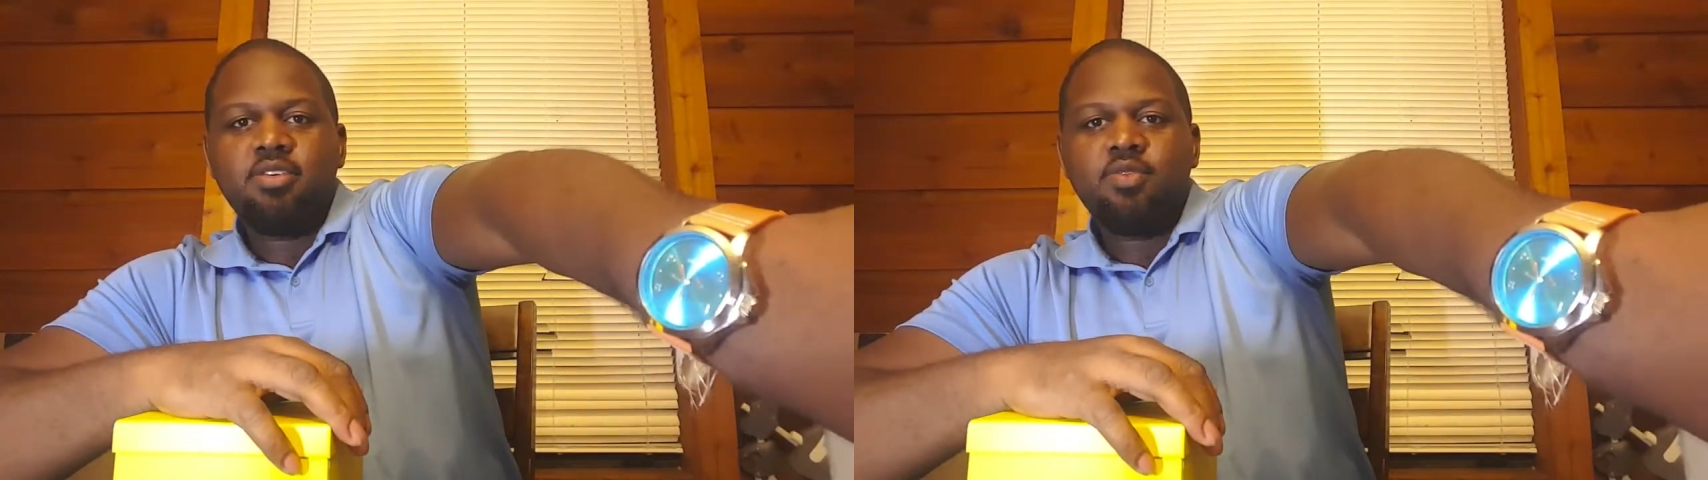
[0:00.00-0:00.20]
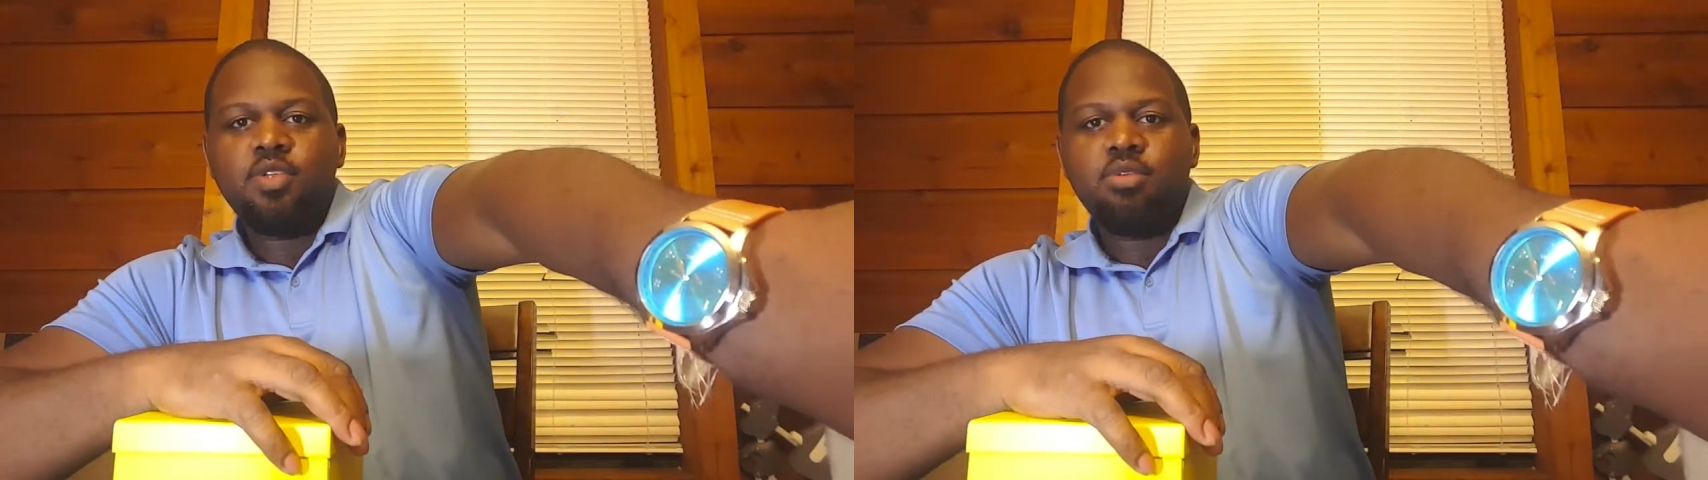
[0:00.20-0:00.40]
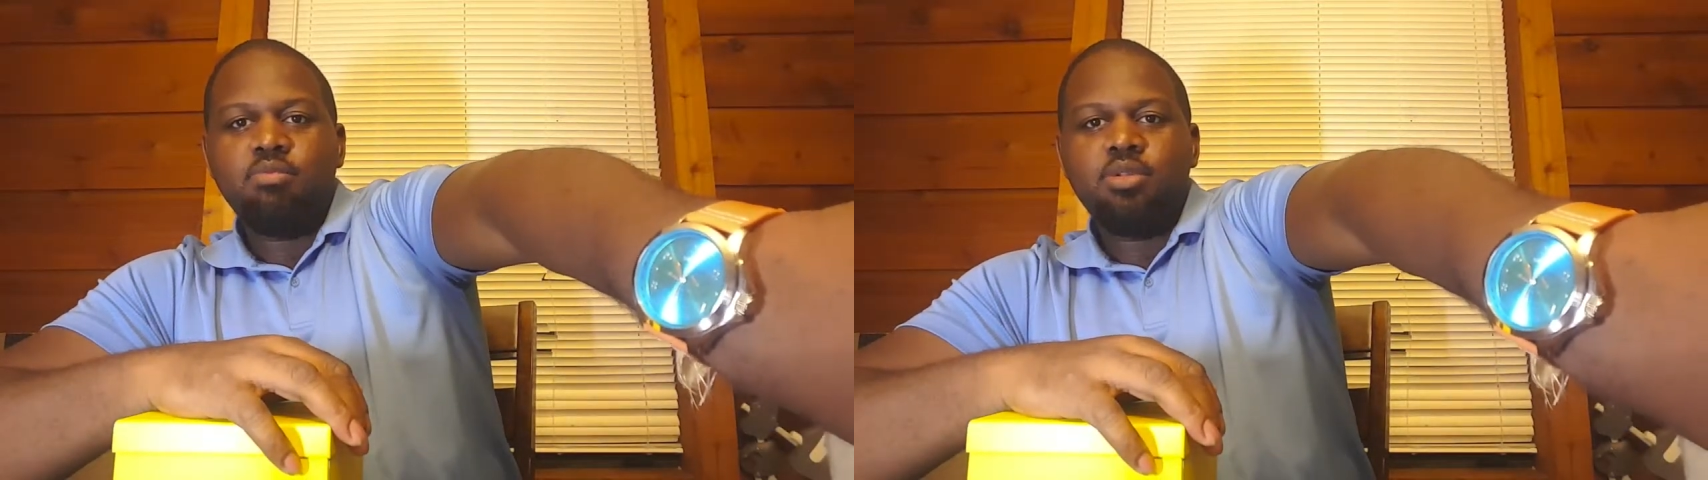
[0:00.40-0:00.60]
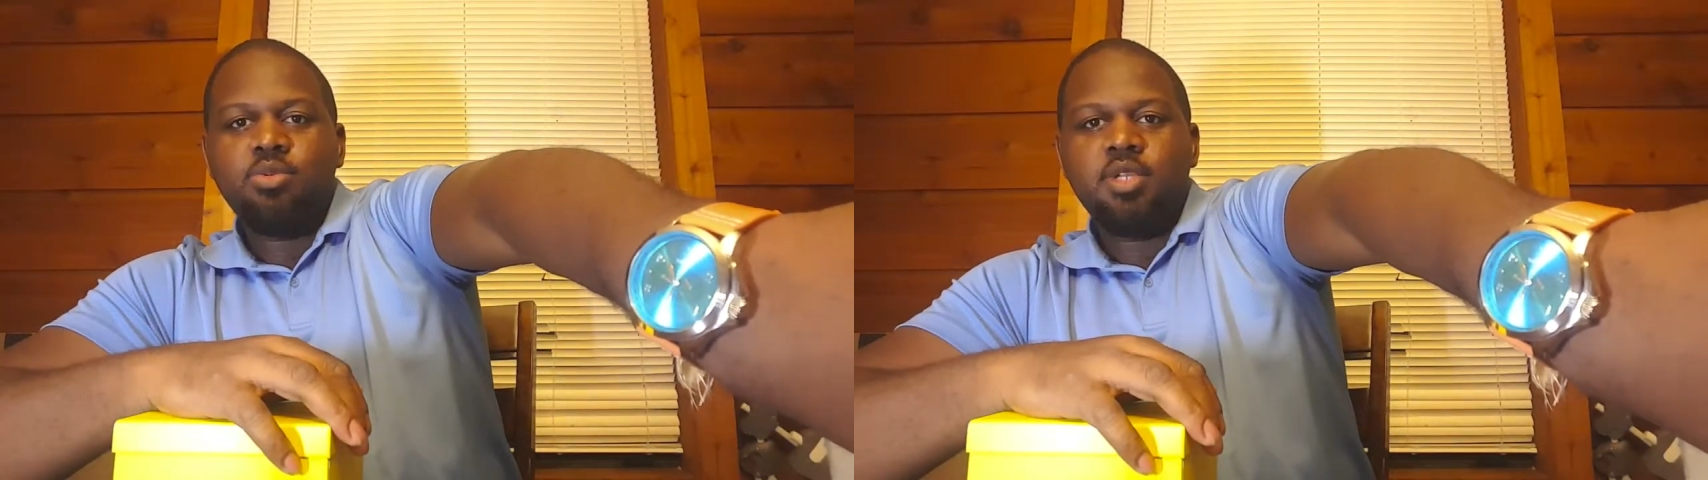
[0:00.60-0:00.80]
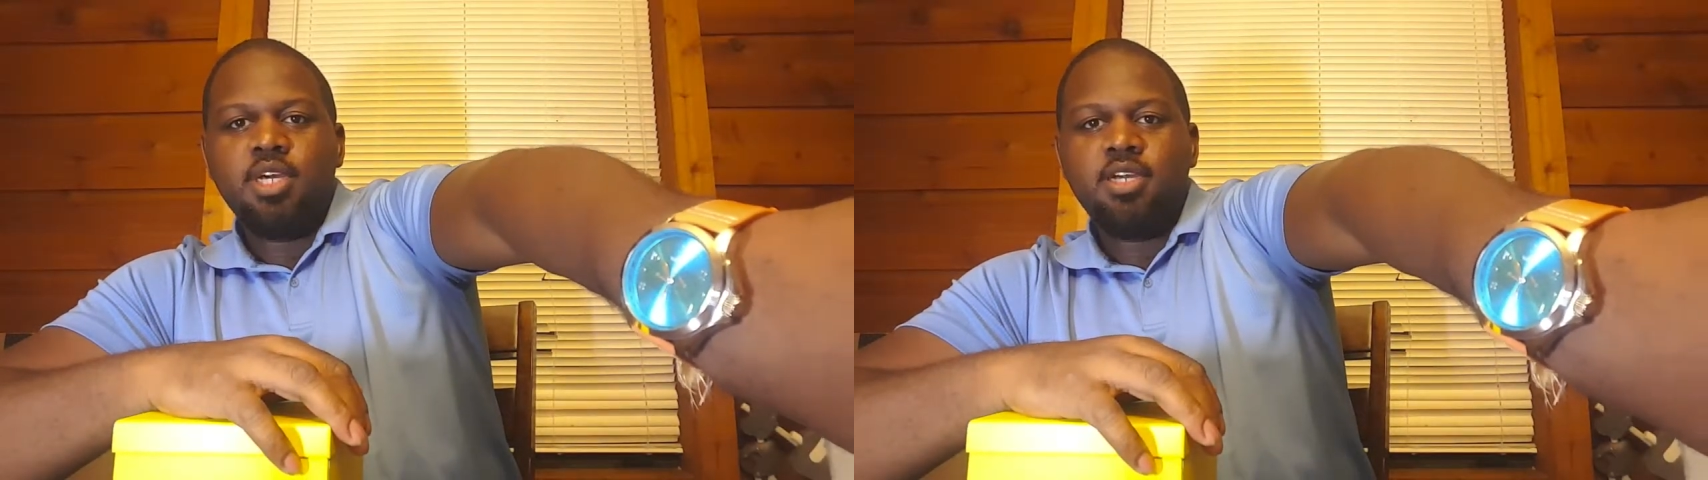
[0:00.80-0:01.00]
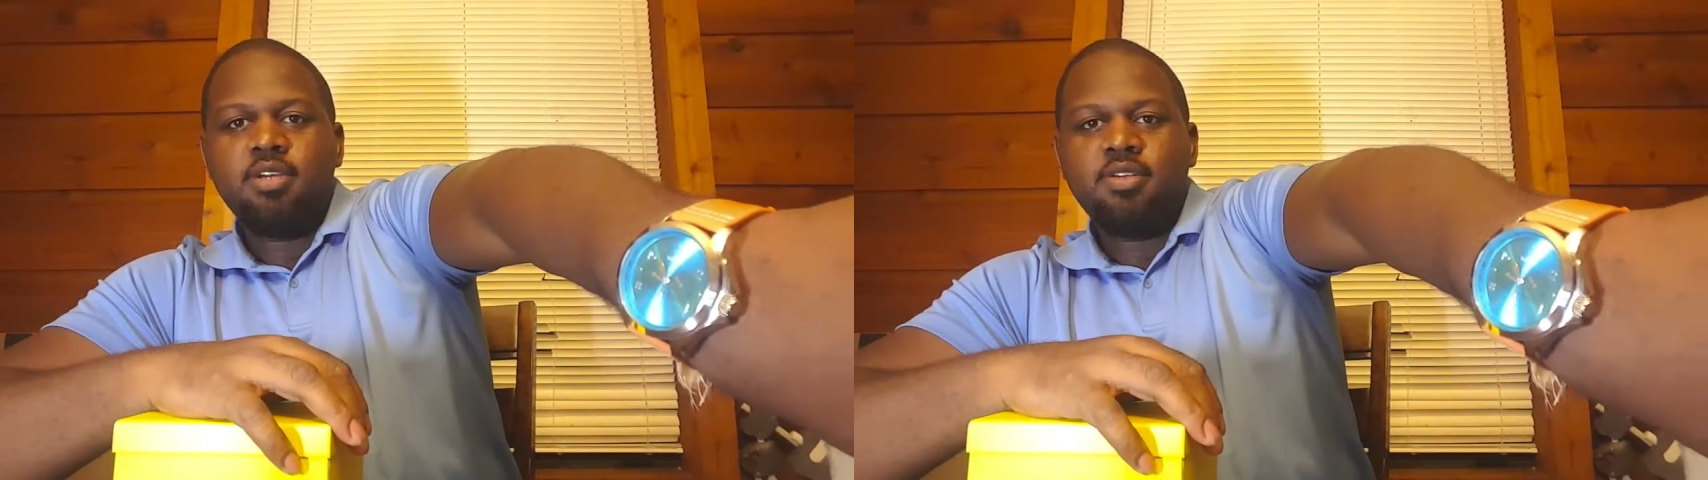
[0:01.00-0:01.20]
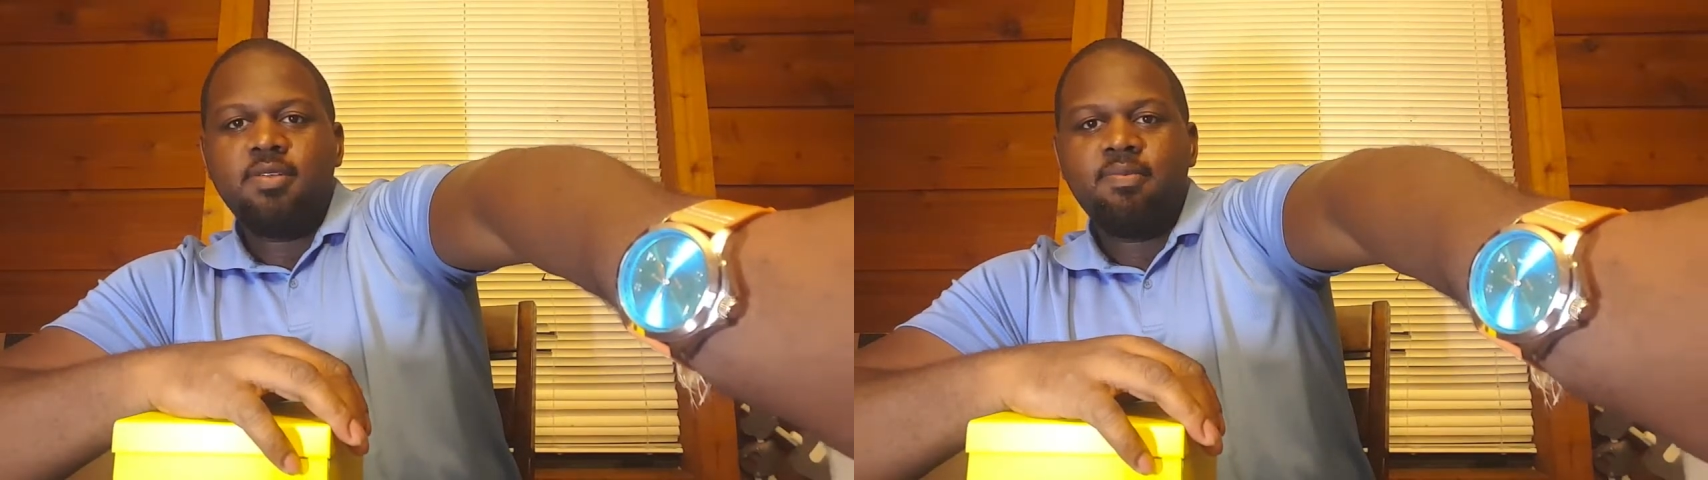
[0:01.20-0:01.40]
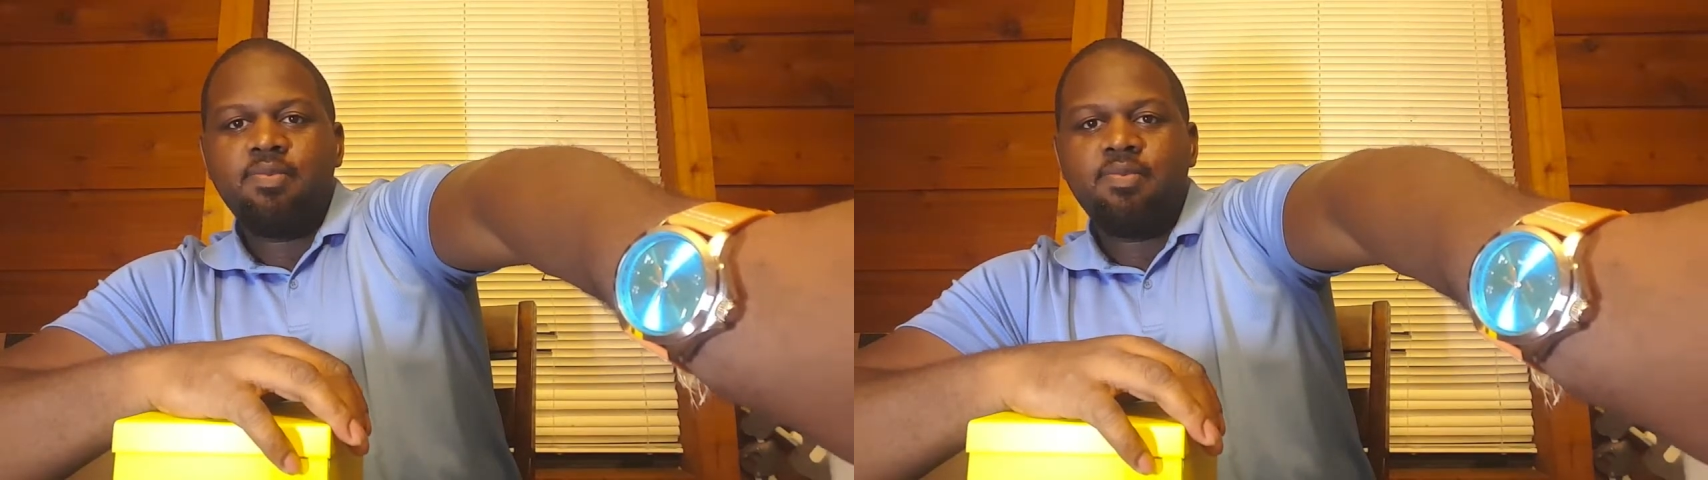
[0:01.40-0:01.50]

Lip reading: with the blue dial.